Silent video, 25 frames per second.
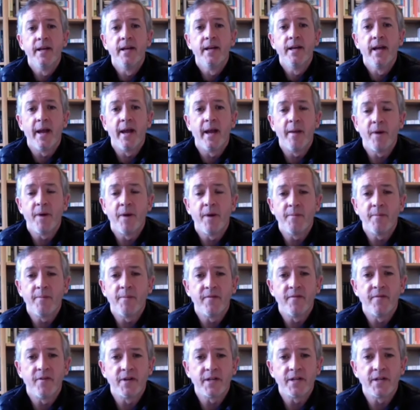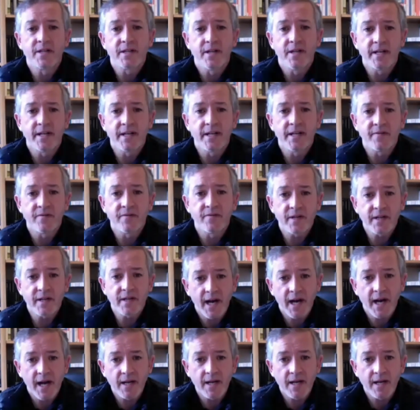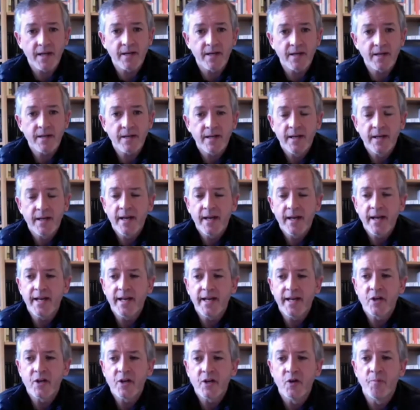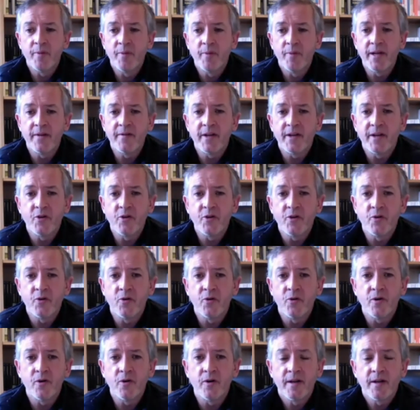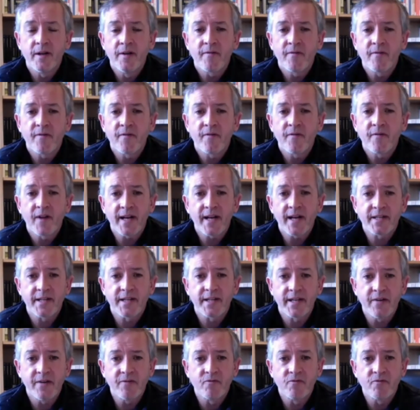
it might be a very slightly different colour, it could be that you're flexing it